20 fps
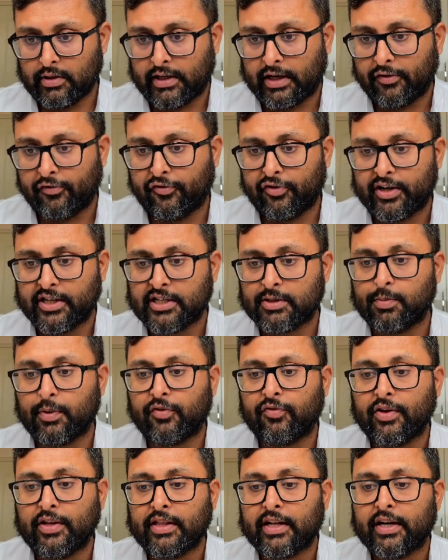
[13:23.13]
difference
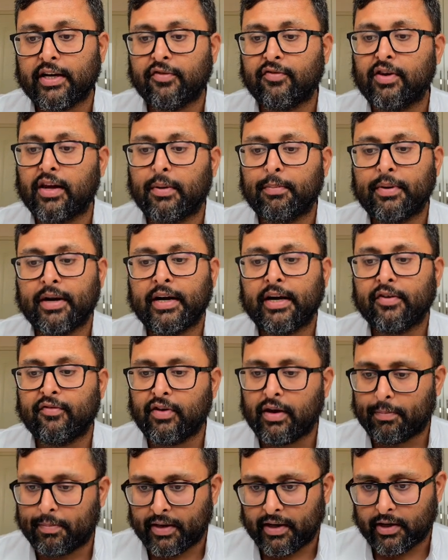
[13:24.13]
between the developed and
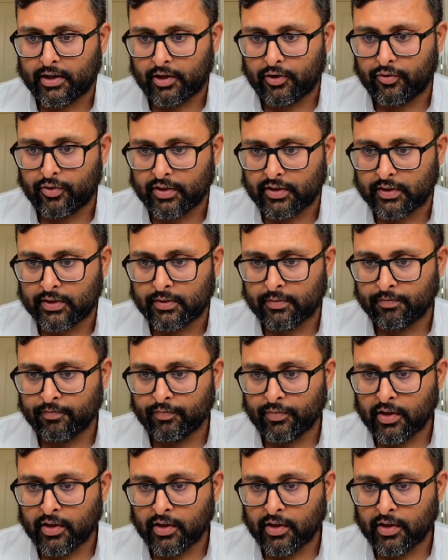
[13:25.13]
developing countries.